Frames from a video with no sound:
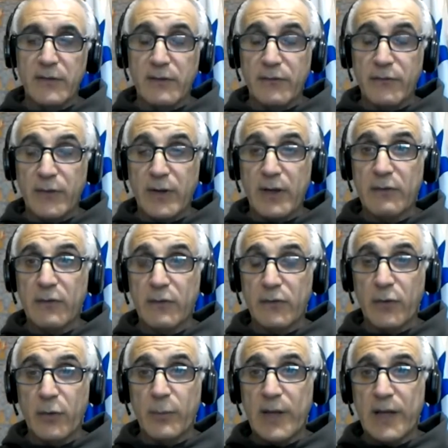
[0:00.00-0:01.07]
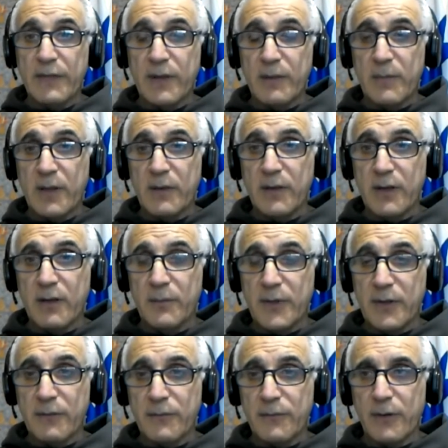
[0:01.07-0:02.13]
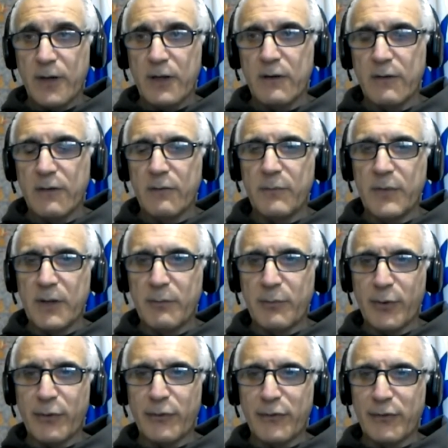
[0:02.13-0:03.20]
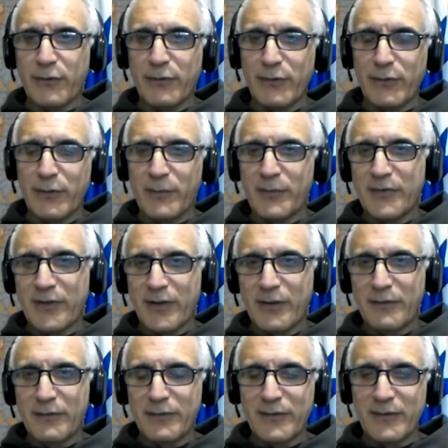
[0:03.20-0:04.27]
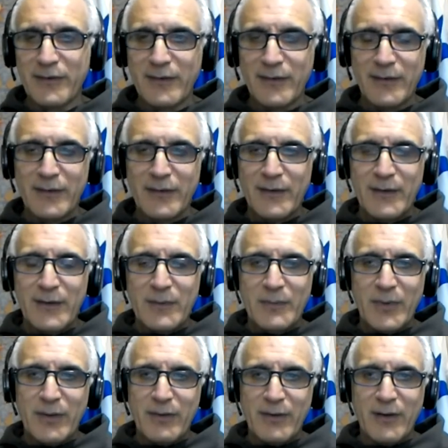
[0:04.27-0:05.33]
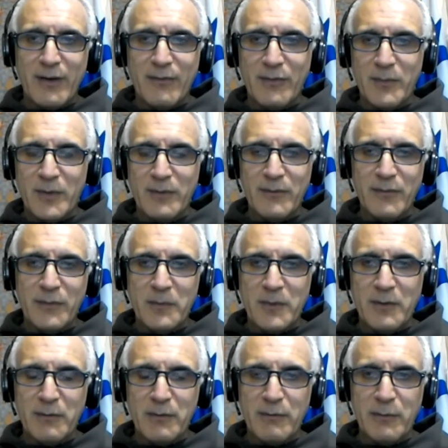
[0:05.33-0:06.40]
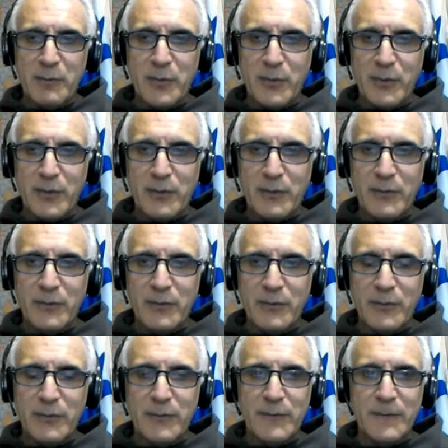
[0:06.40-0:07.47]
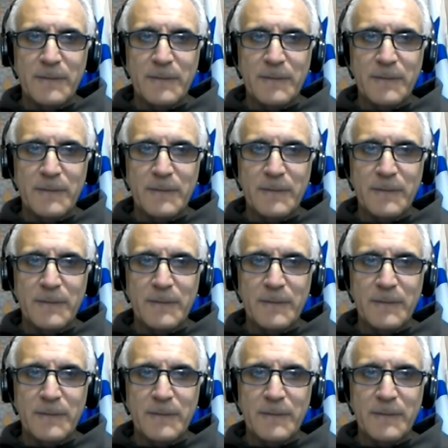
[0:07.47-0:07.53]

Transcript: in France are so bad they may be afraid of being persecuted themselves by the government for merely reporting the news.